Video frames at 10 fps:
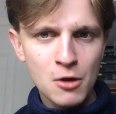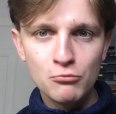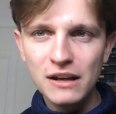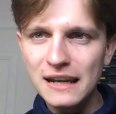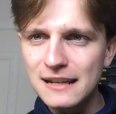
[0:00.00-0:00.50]

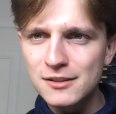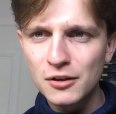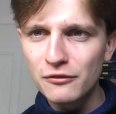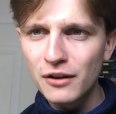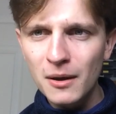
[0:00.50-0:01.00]
really sort
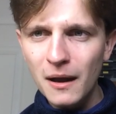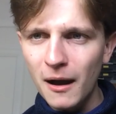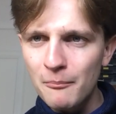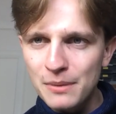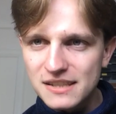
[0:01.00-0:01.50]
of
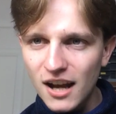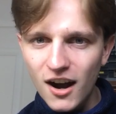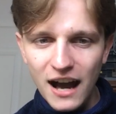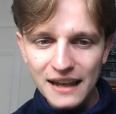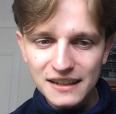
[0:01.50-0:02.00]

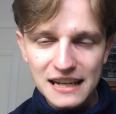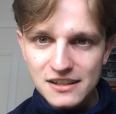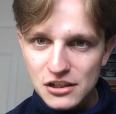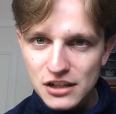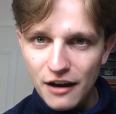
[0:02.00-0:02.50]
bizarre and
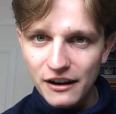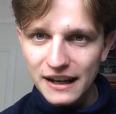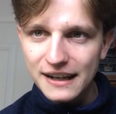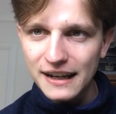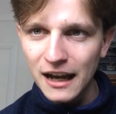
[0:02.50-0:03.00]

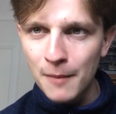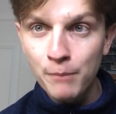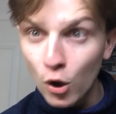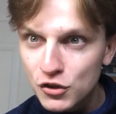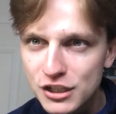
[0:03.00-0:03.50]
esoteric
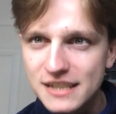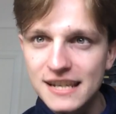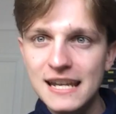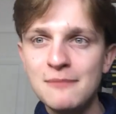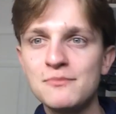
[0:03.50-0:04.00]
Ponzi
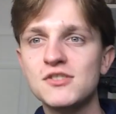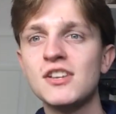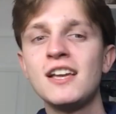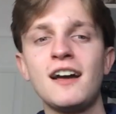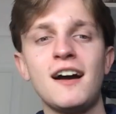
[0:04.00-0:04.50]

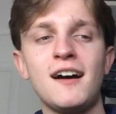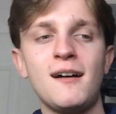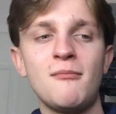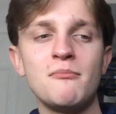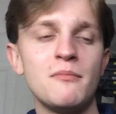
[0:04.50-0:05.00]
schemes,
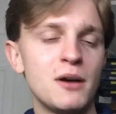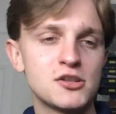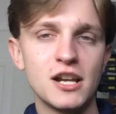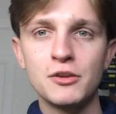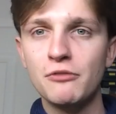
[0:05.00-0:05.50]

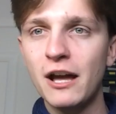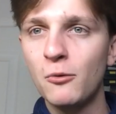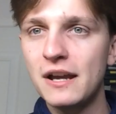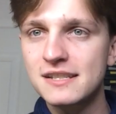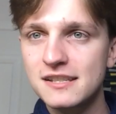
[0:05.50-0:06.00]
much like the
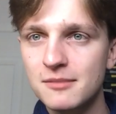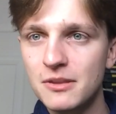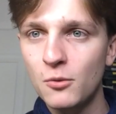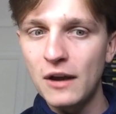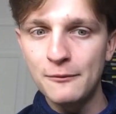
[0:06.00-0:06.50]
railway system
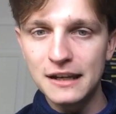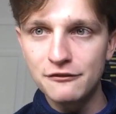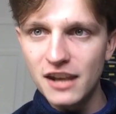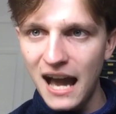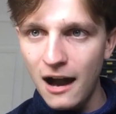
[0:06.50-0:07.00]
in the way we
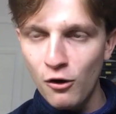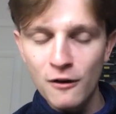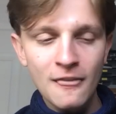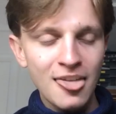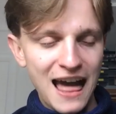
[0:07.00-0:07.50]
live now.
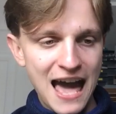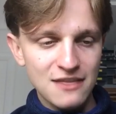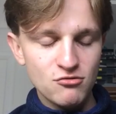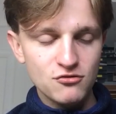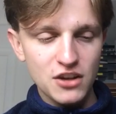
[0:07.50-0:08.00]

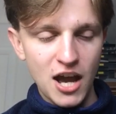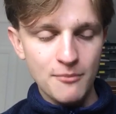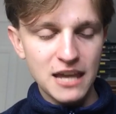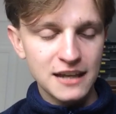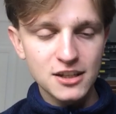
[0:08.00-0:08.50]
And
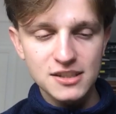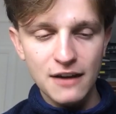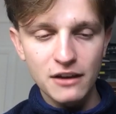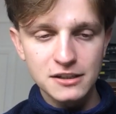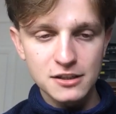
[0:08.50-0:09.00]
it does
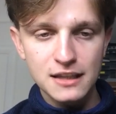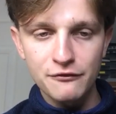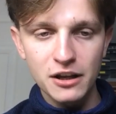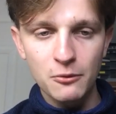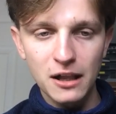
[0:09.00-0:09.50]
that
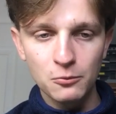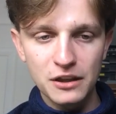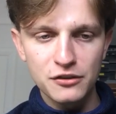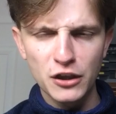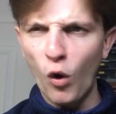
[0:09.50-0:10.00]
very well
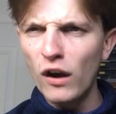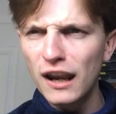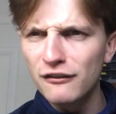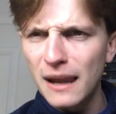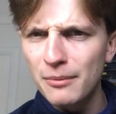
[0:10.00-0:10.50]
with the oil
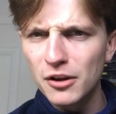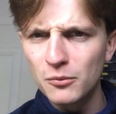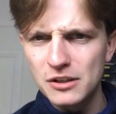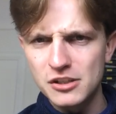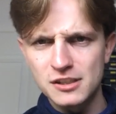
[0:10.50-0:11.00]
of Lebanon,
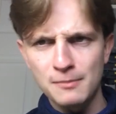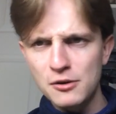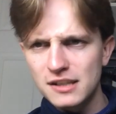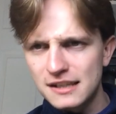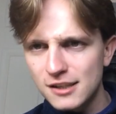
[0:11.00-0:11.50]
which is
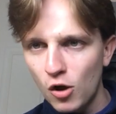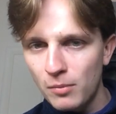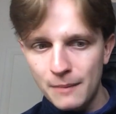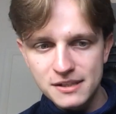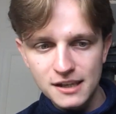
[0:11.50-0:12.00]
supposedly sold
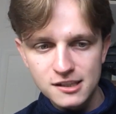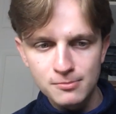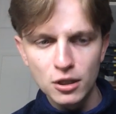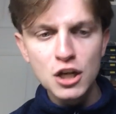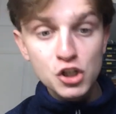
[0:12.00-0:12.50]
by Miss
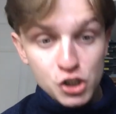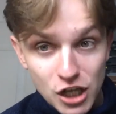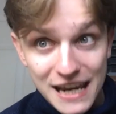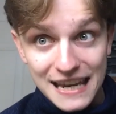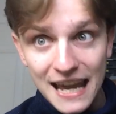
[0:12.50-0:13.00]
Dunstable.
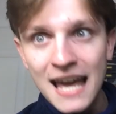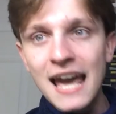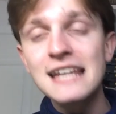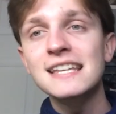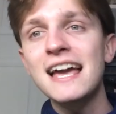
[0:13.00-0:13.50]
She
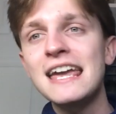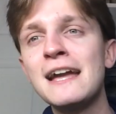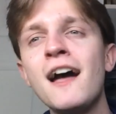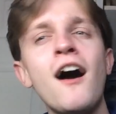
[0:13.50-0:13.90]
is a